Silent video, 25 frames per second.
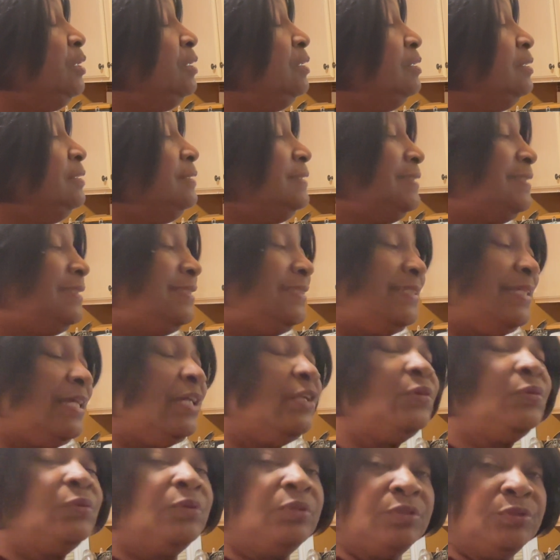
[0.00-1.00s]

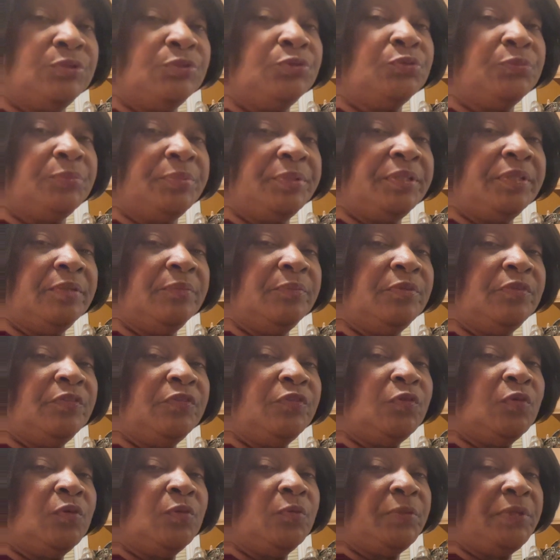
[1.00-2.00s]
settle a little bit
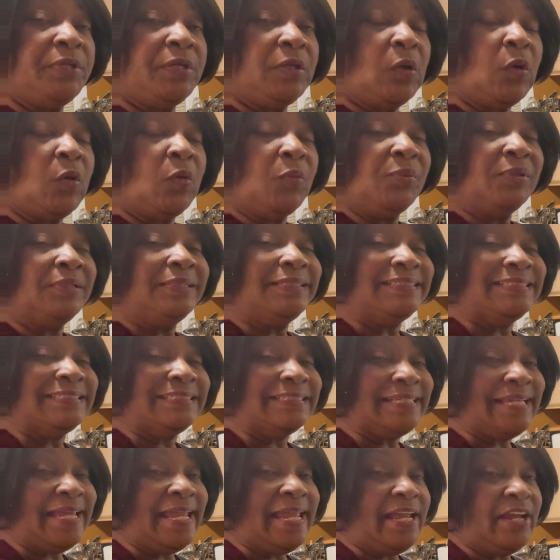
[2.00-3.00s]
before we open this
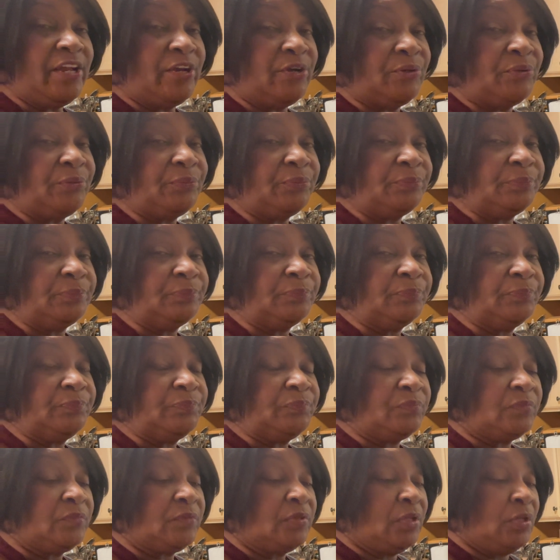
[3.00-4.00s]
canner.
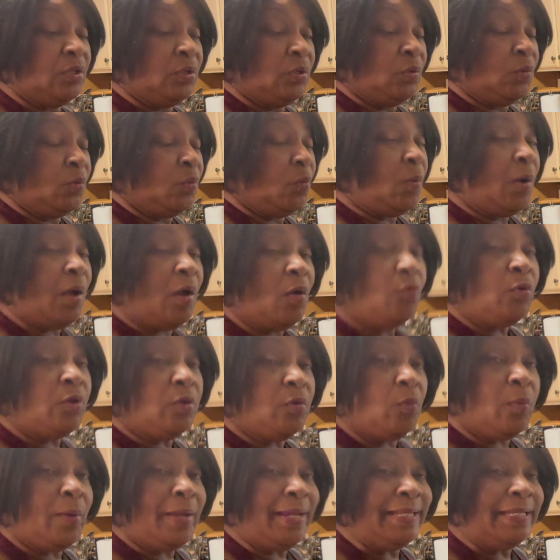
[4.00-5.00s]
While
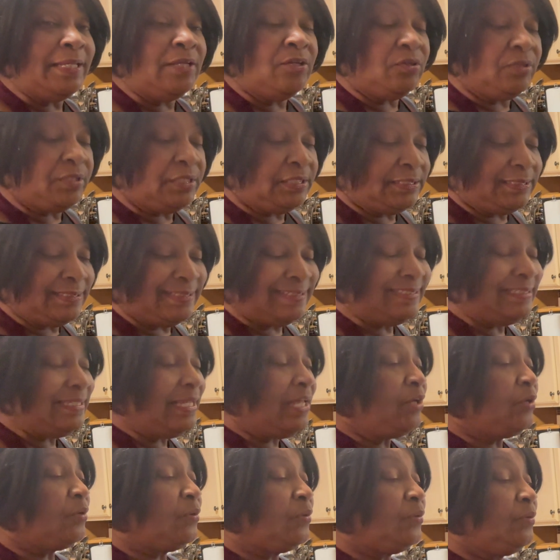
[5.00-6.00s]
we're waiting on it to
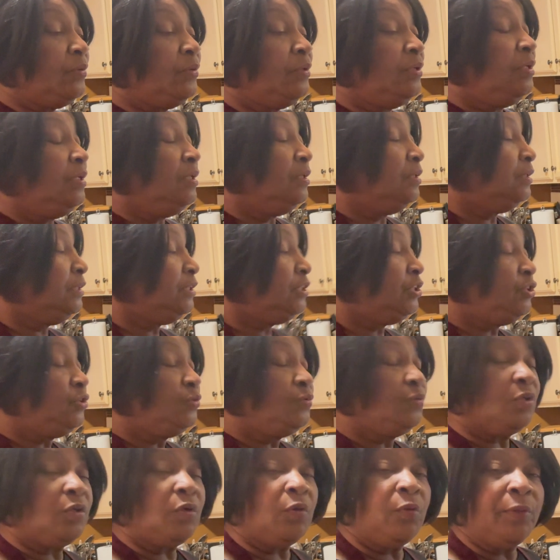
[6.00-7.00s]
settle, let's
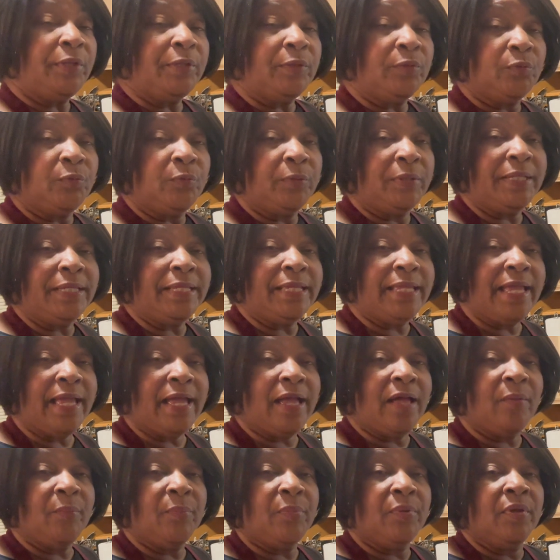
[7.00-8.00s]
do a quick
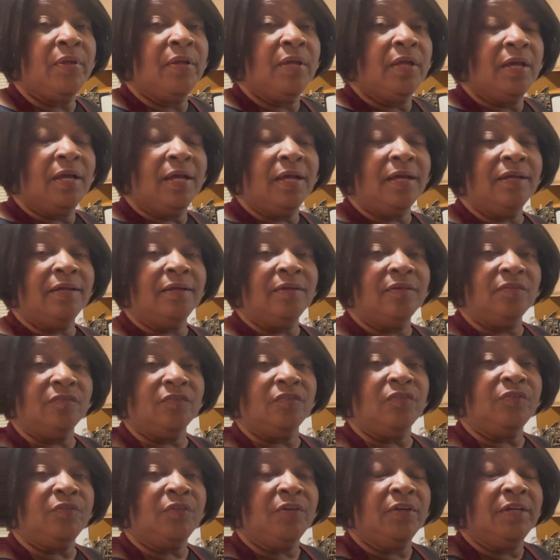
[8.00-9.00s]
recap
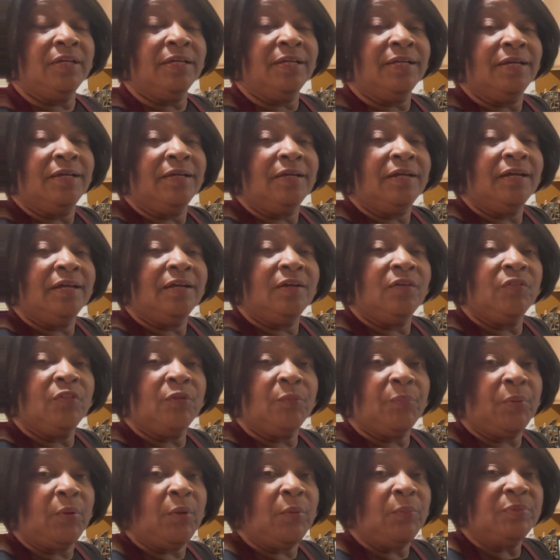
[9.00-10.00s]
of the
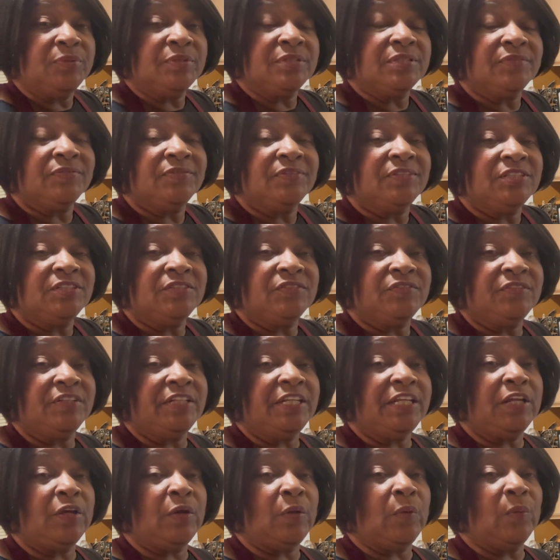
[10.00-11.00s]
purpose of this
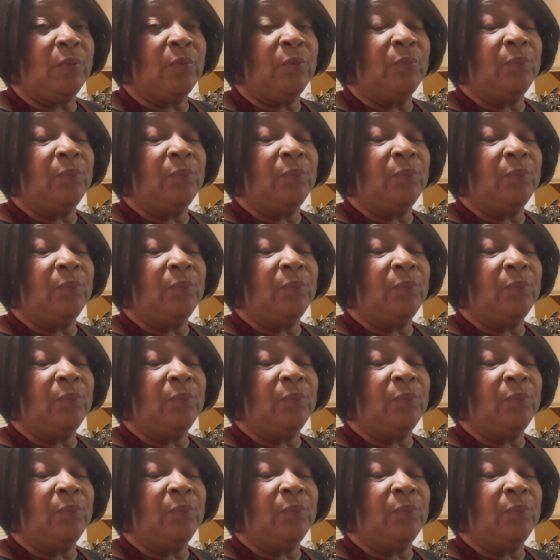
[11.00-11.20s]
video.